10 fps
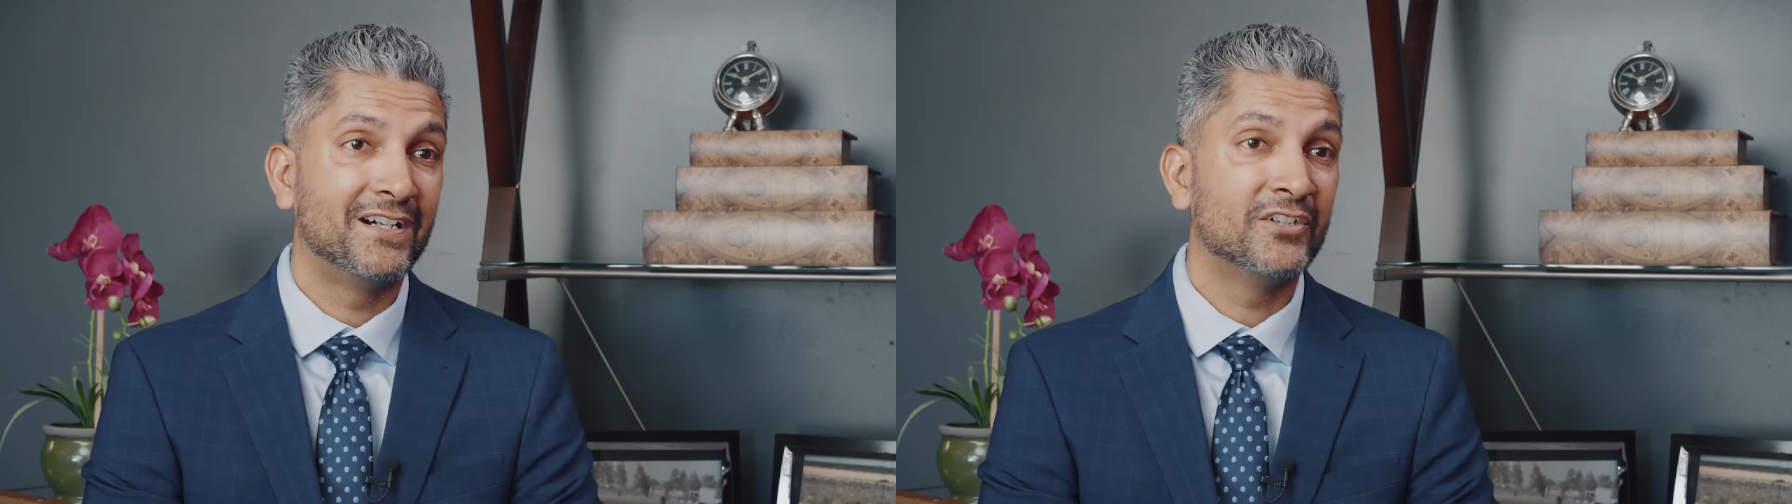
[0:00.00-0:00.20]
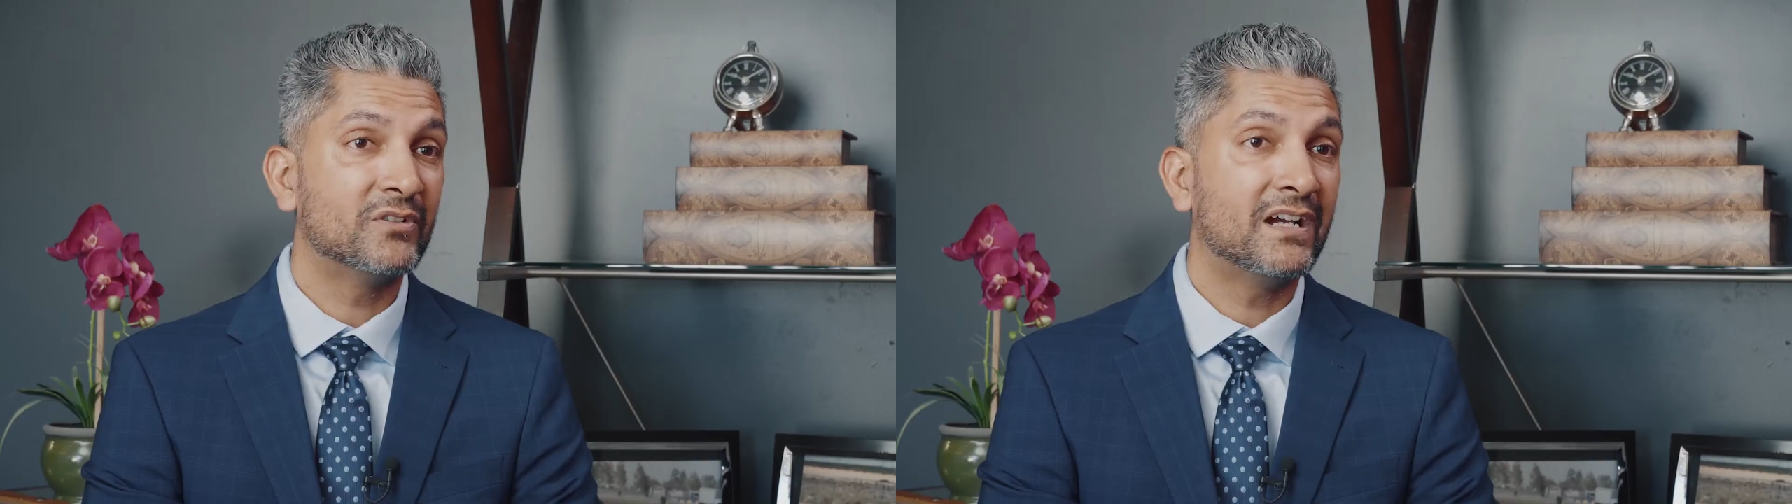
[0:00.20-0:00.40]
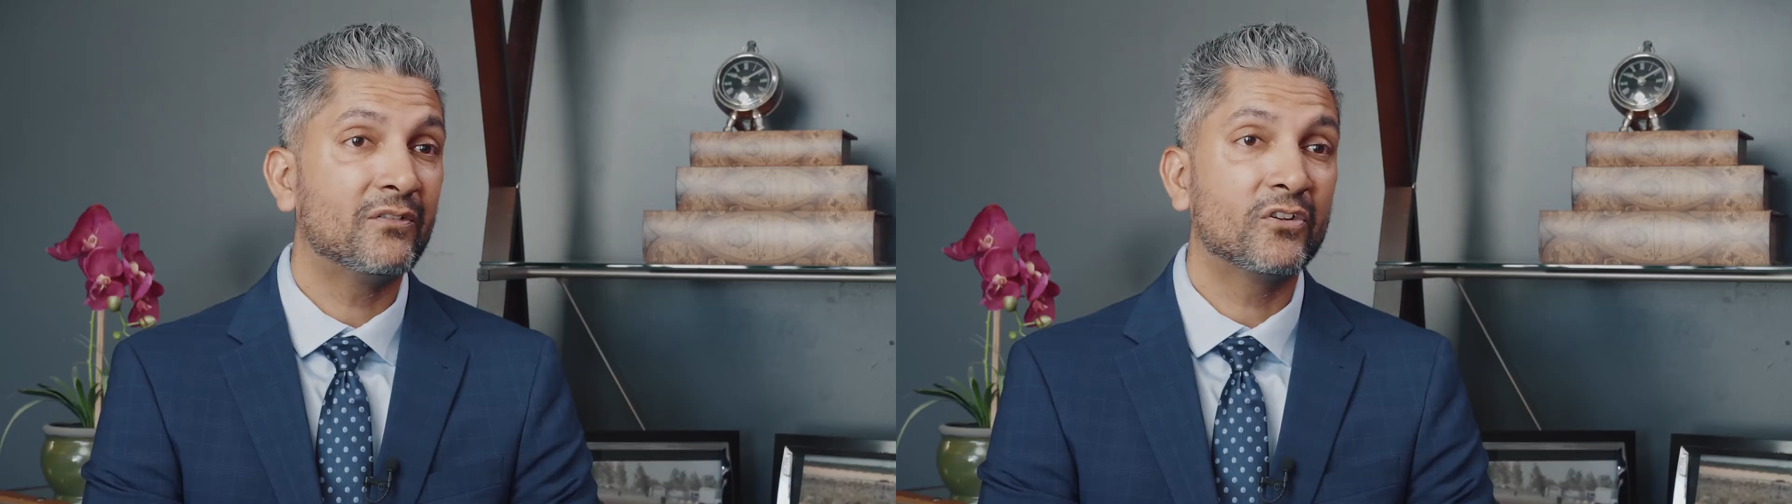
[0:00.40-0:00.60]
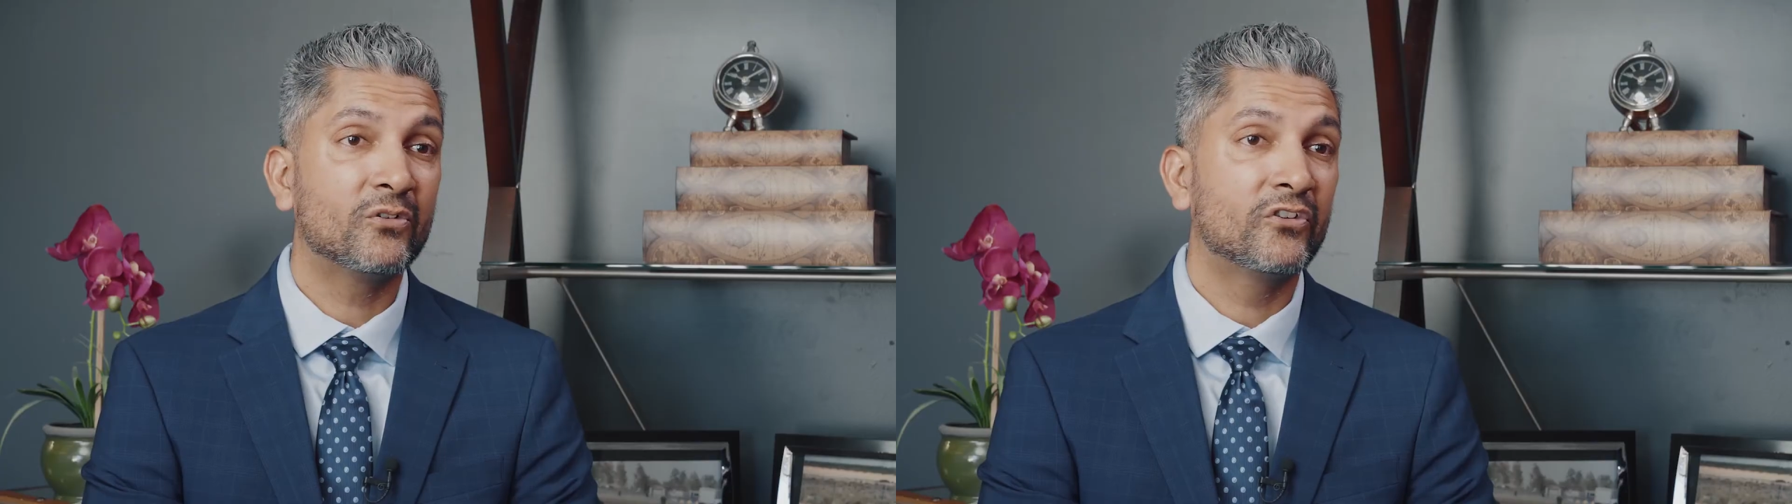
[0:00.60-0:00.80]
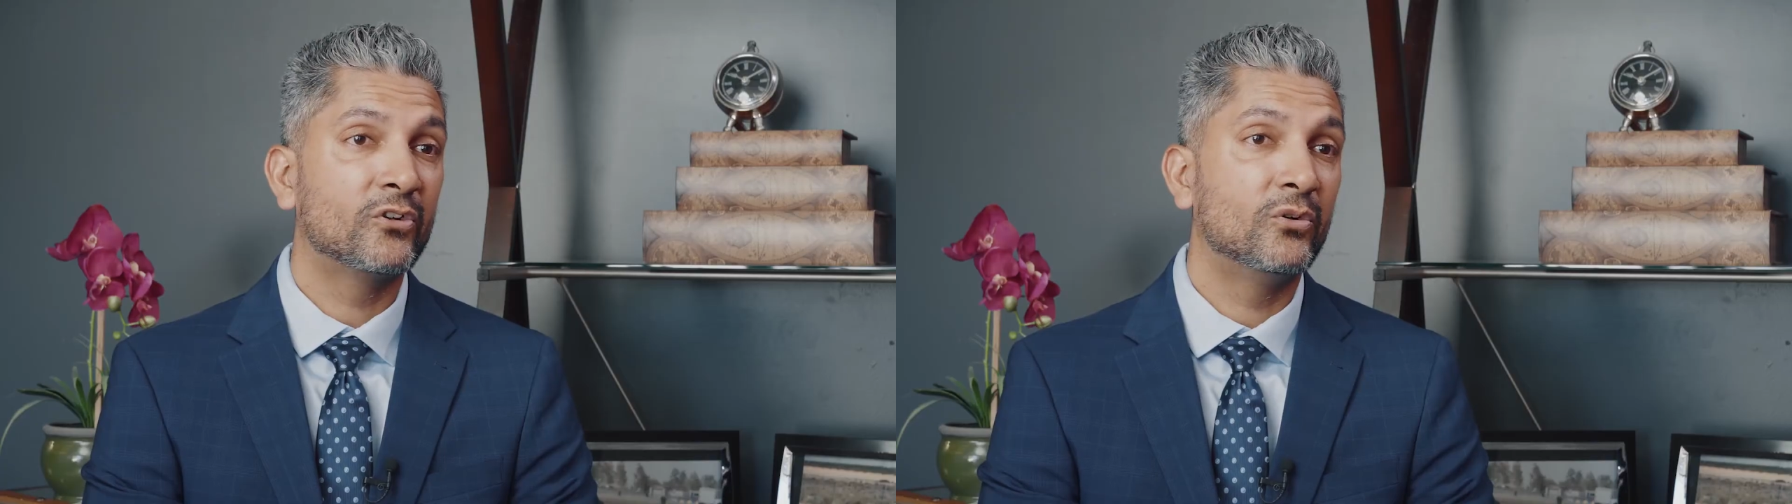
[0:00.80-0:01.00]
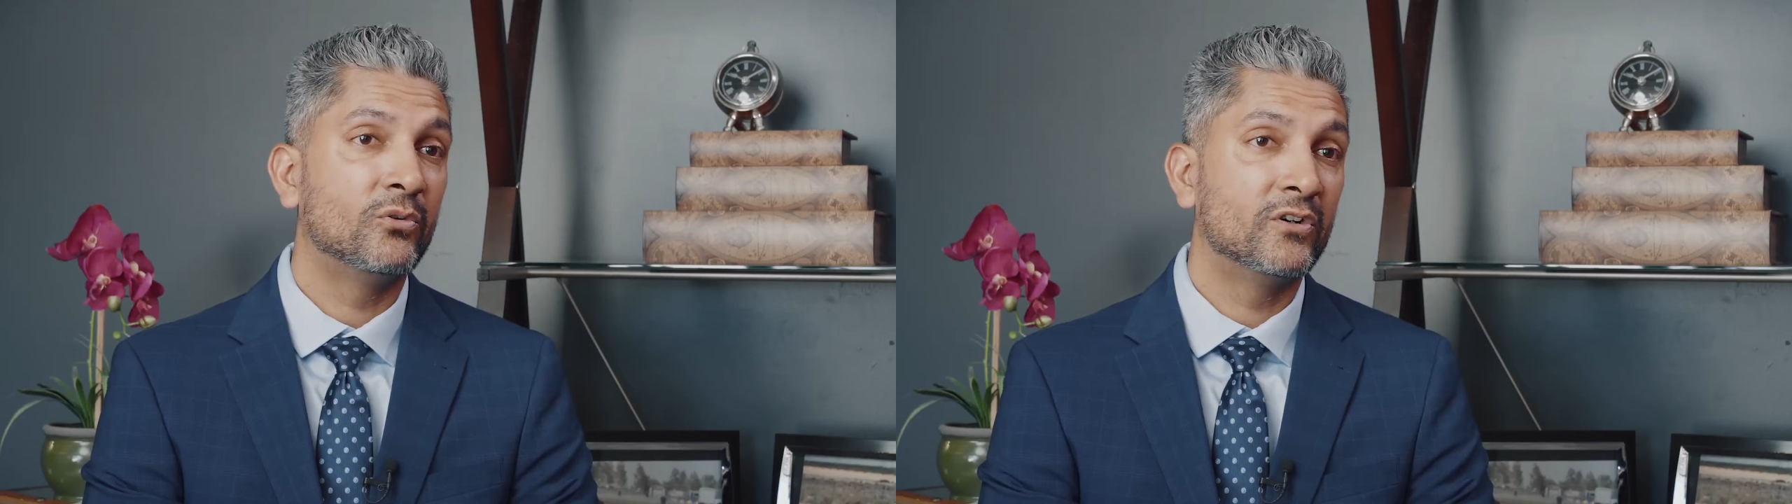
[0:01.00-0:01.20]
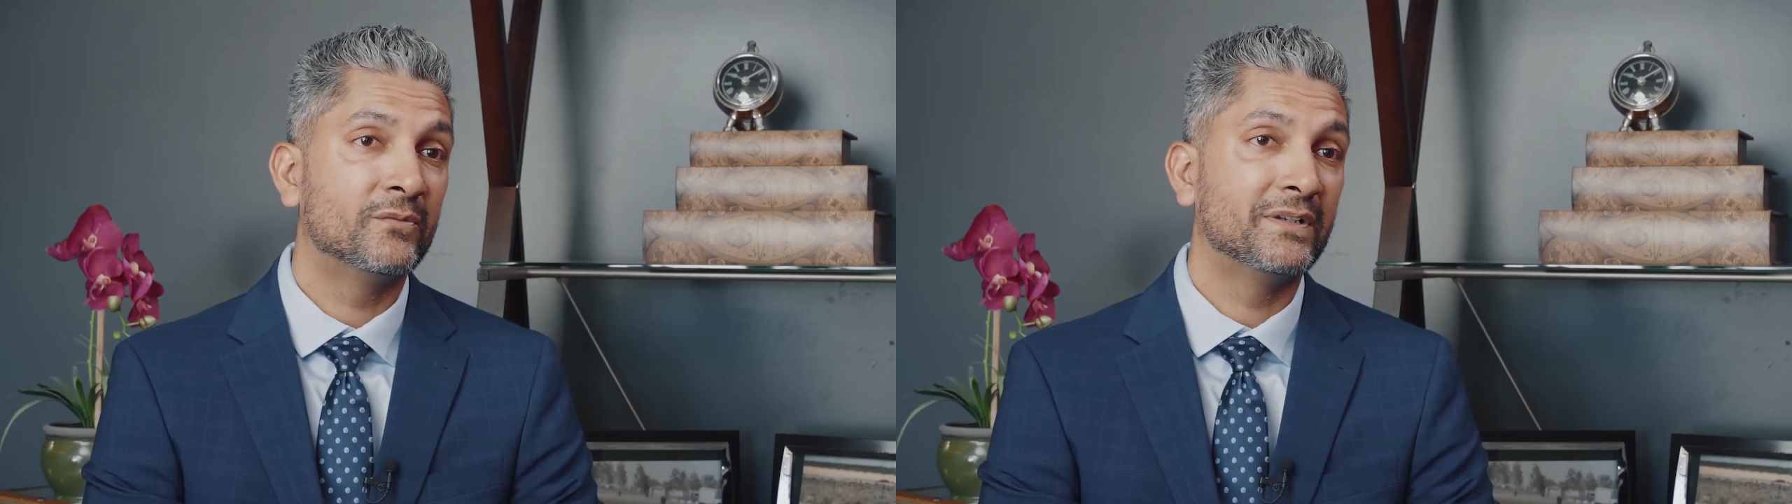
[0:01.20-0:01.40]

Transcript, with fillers: Our drivers are so warm